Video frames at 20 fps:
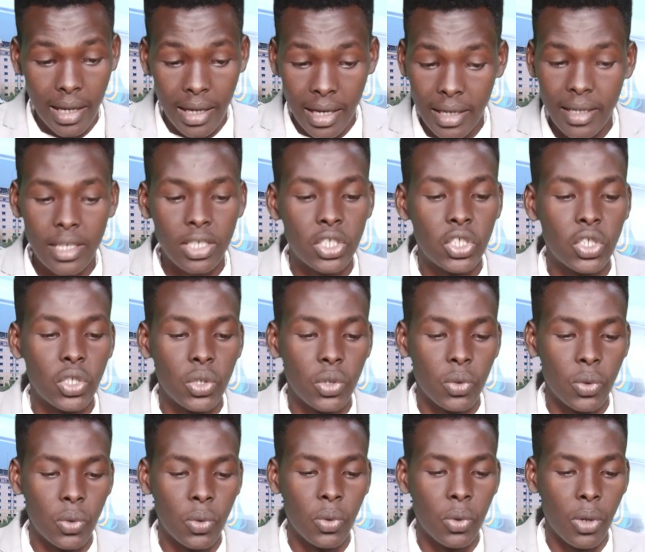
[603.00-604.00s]

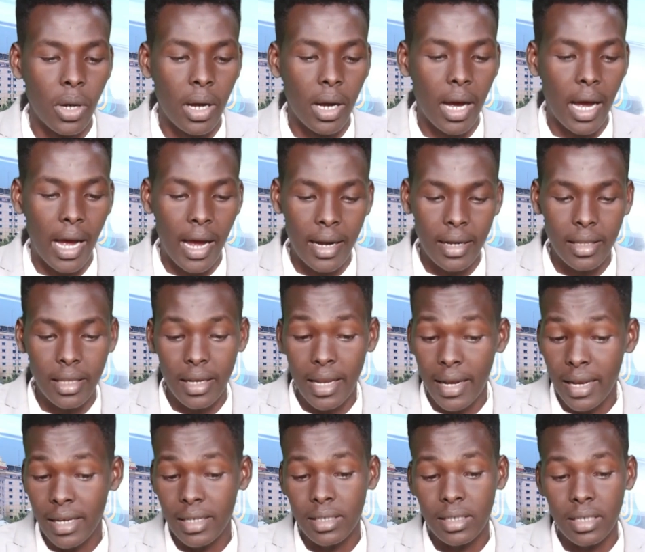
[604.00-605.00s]
Getachew, and the
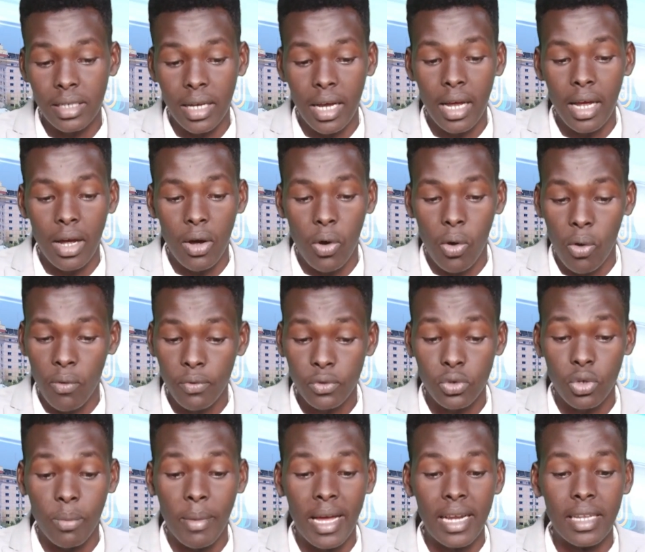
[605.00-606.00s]
Director of
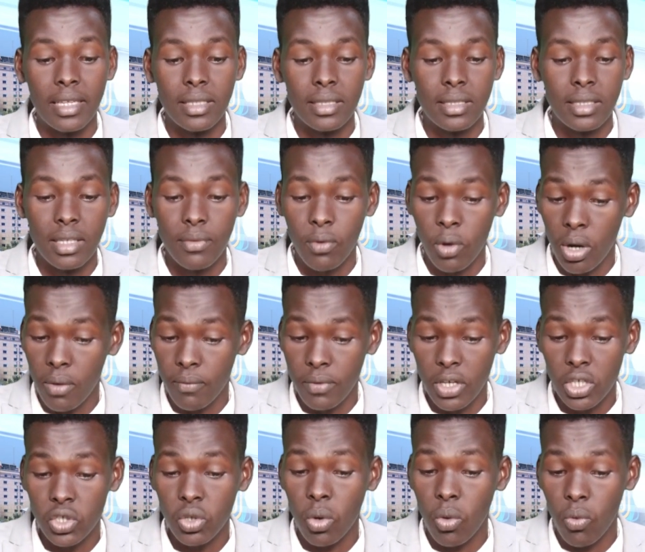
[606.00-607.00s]
Somali's Civil
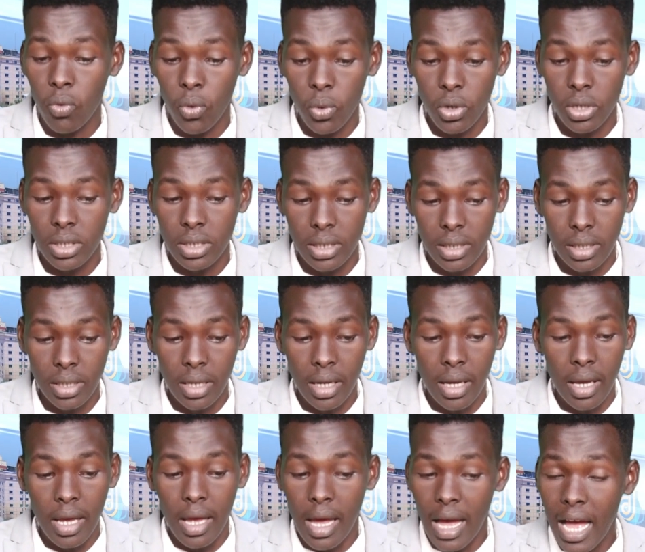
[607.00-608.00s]
Aviation Authority,
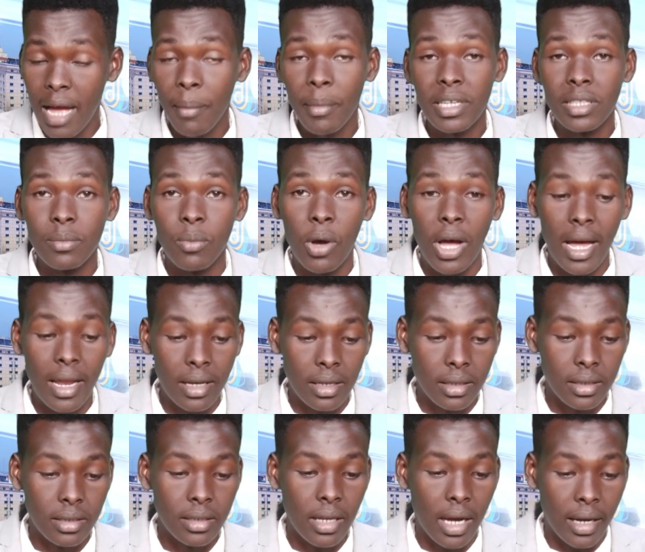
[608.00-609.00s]
Ahmed
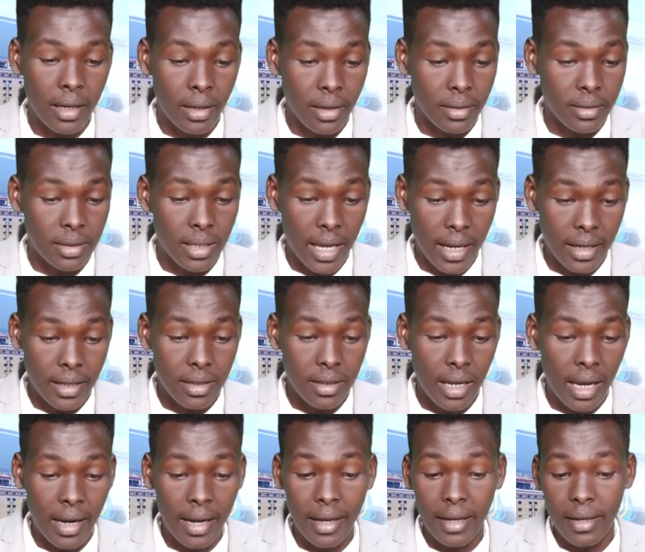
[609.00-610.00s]
Muallin, signed
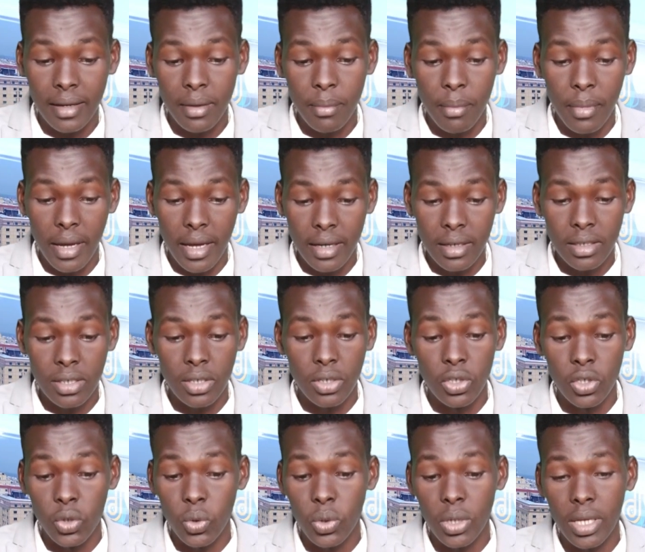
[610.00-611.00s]
an agreement
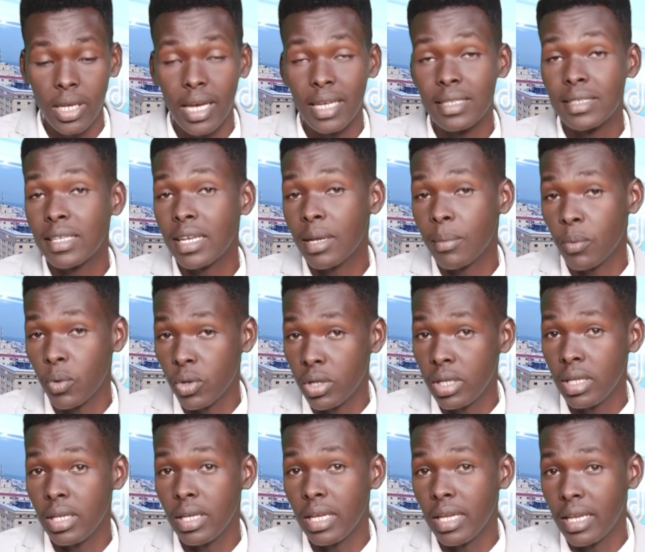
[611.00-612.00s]
during a
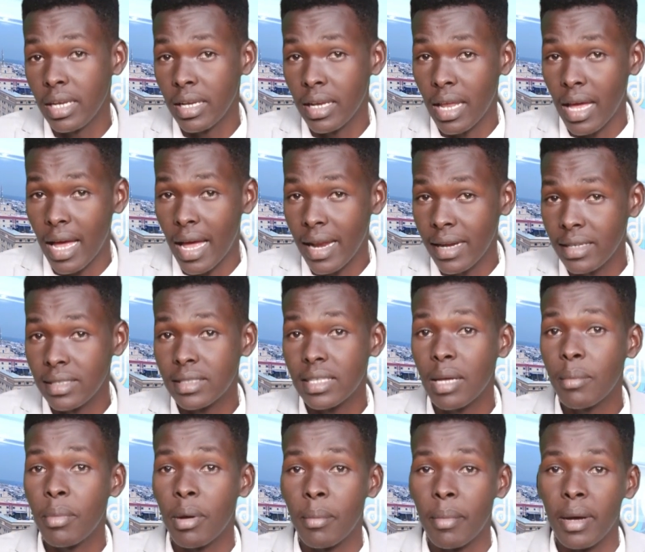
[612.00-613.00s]
ceremony in Addis
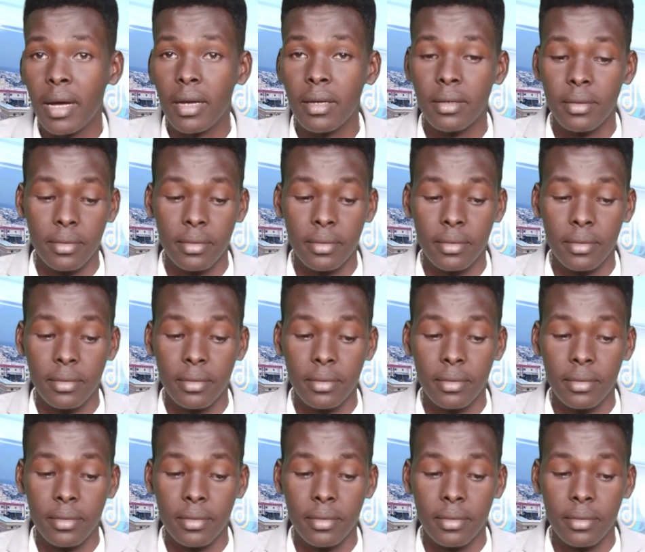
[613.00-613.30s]
Ababa.